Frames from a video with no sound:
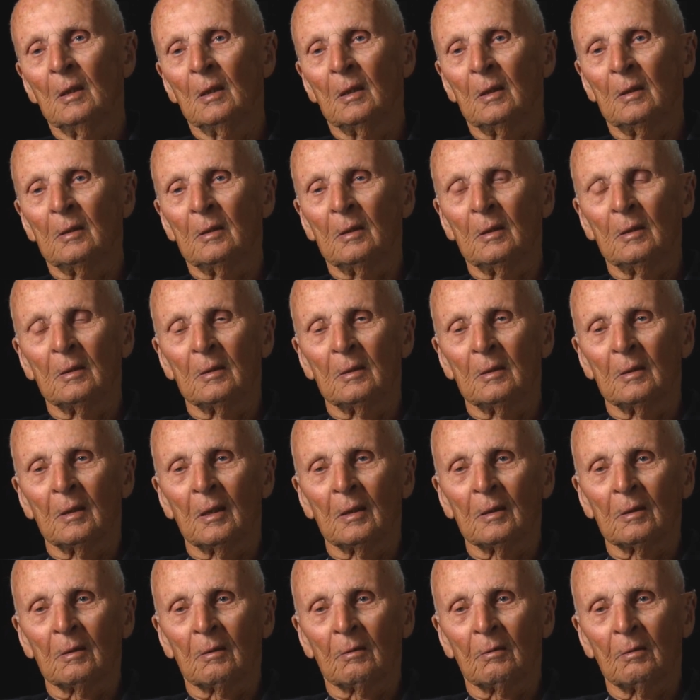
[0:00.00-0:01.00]
And then
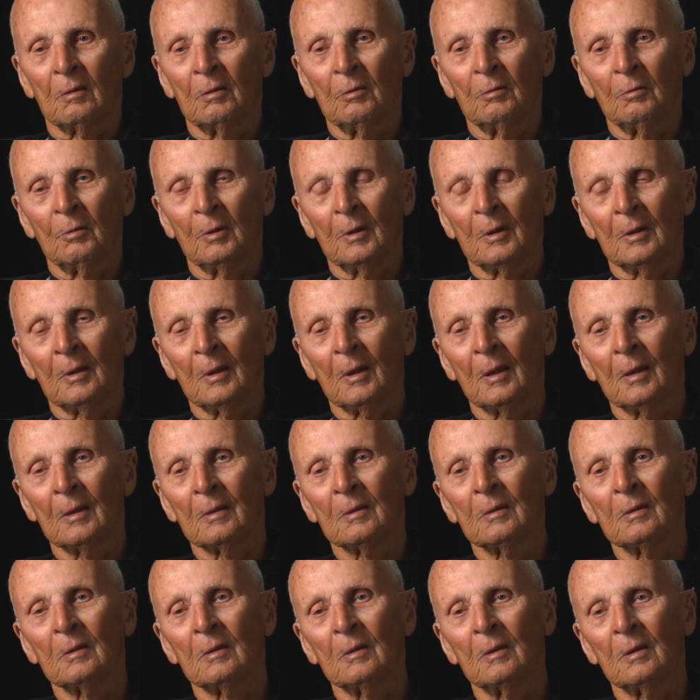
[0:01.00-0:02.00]
another crew went
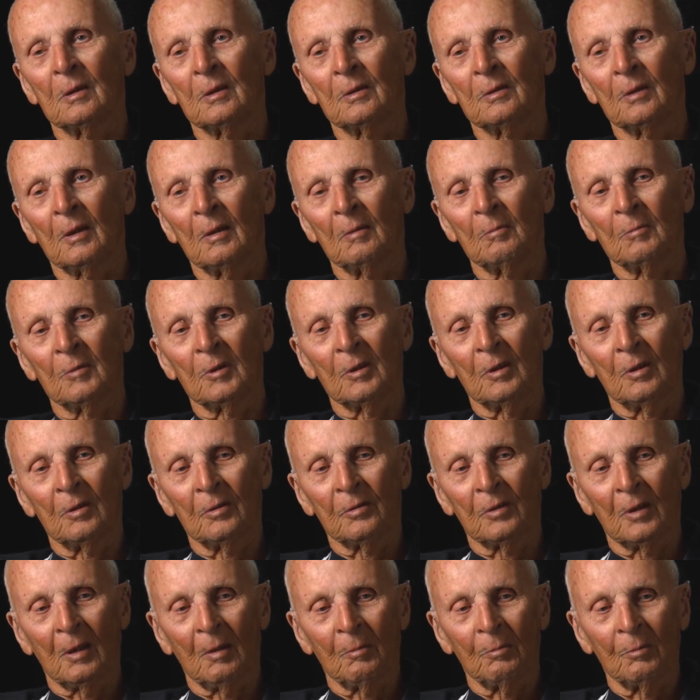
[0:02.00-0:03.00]
out and examined the
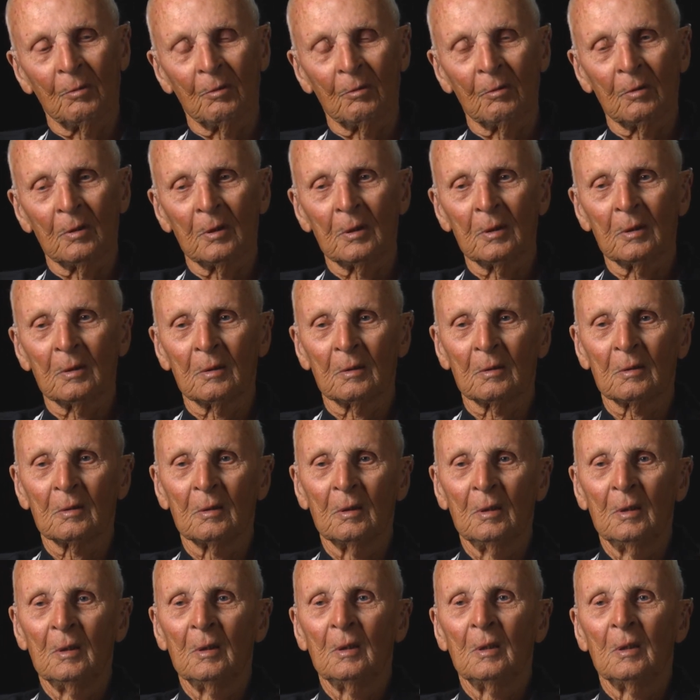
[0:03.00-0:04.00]
submarine and
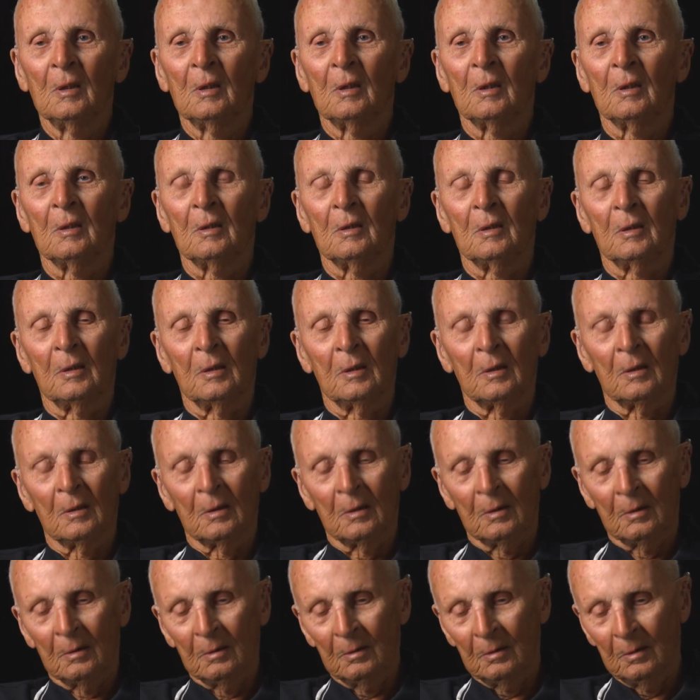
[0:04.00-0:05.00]

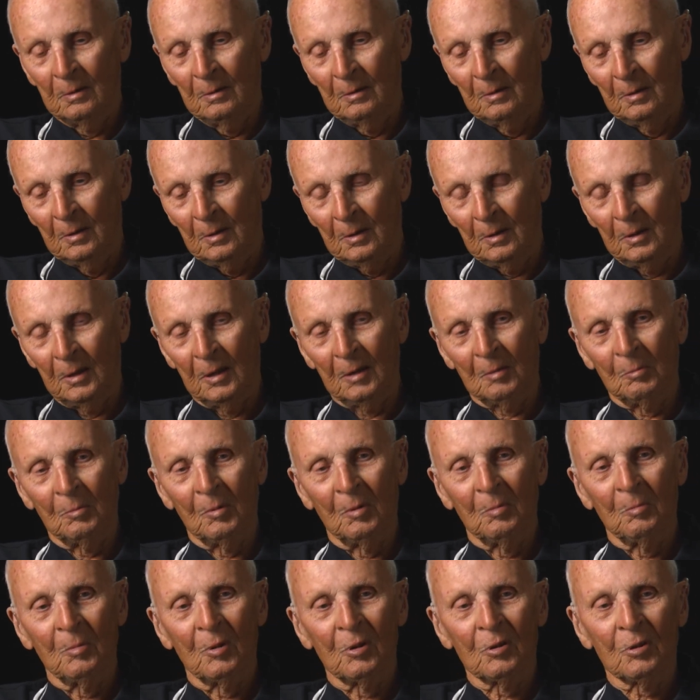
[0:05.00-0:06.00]
the uh,
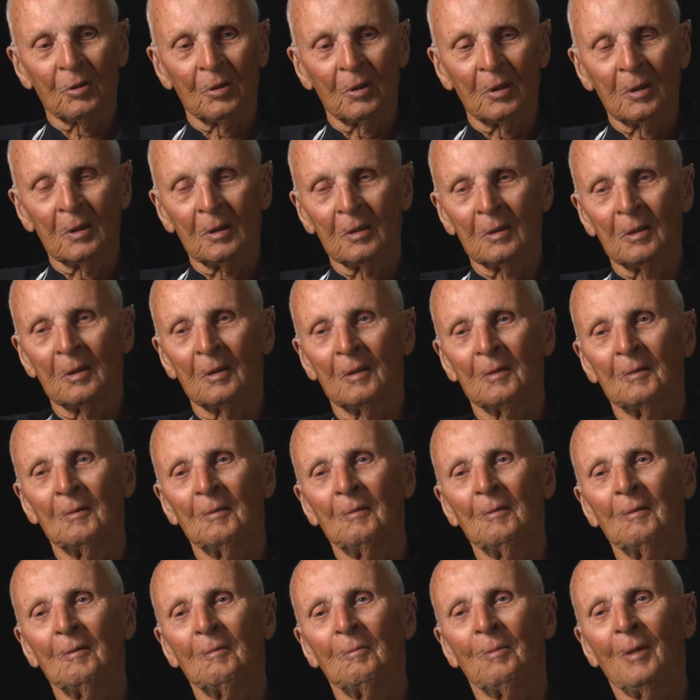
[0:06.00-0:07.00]
Enigma machine, and
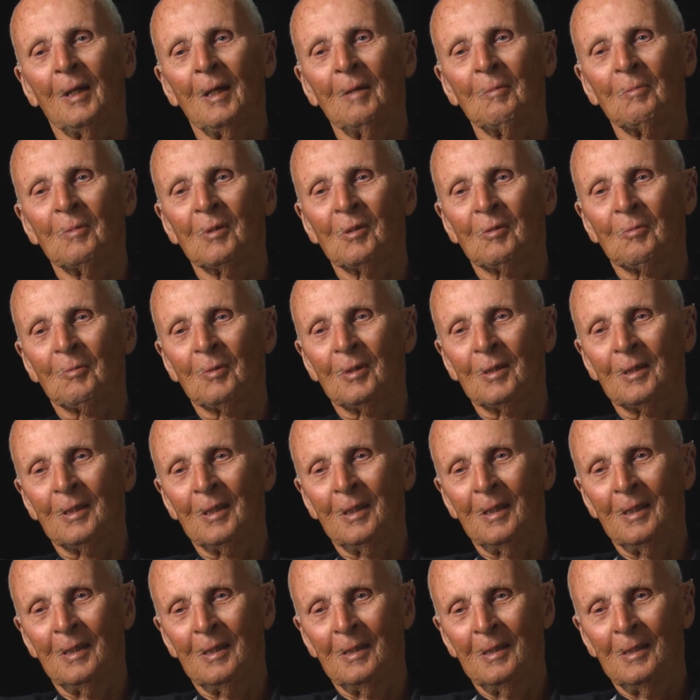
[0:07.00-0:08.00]
all the papers were
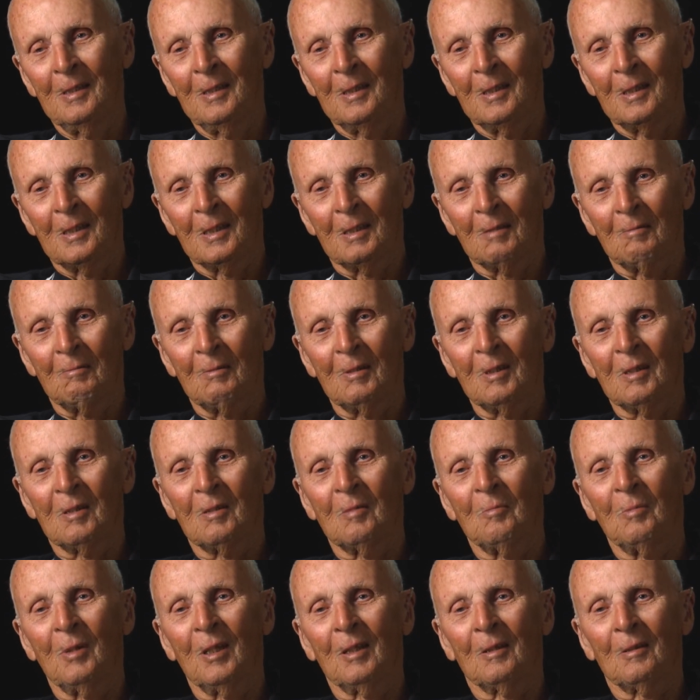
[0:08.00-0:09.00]
there, and went
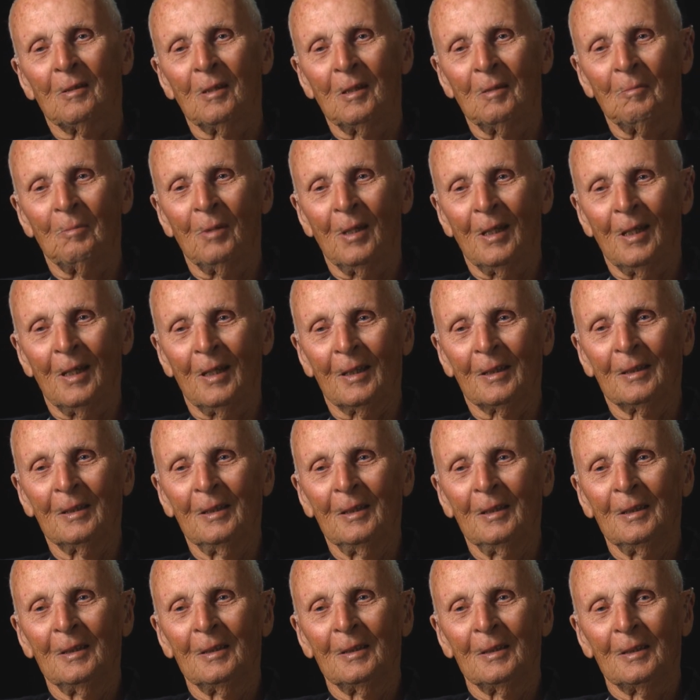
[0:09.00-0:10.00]
to Bletchley Park.
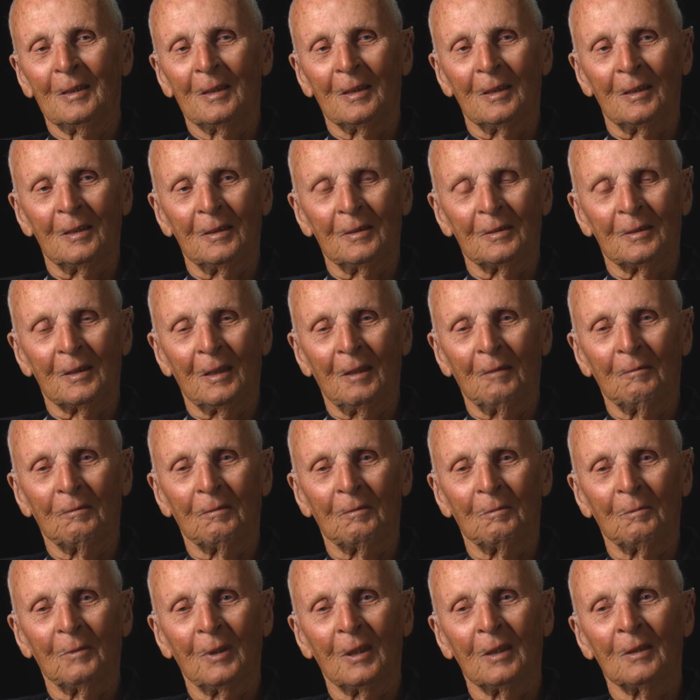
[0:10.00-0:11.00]
And so
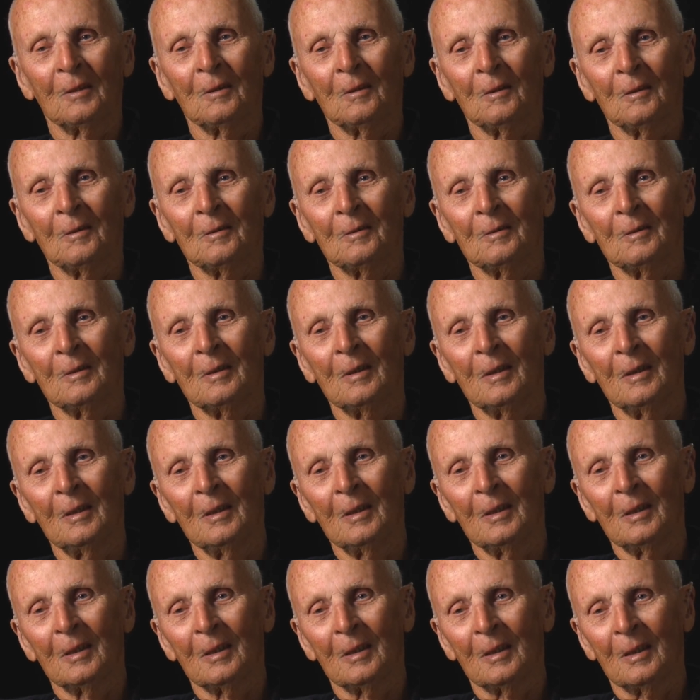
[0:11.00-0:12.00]
from then on,
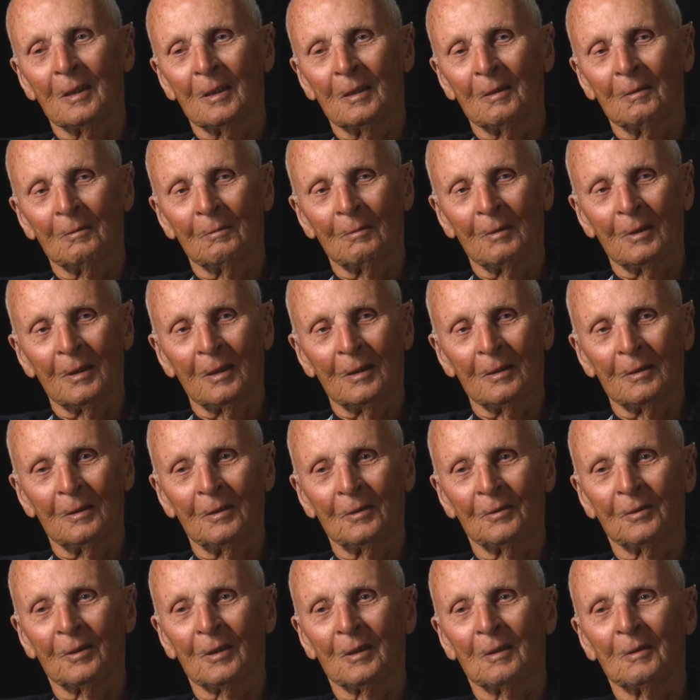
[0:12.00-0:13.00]
uh, we had
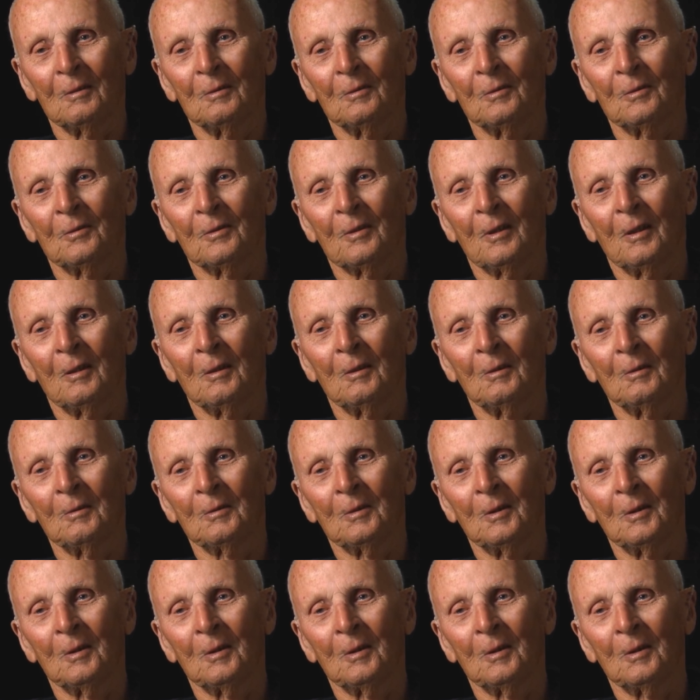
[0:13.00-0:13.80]
the signals the whole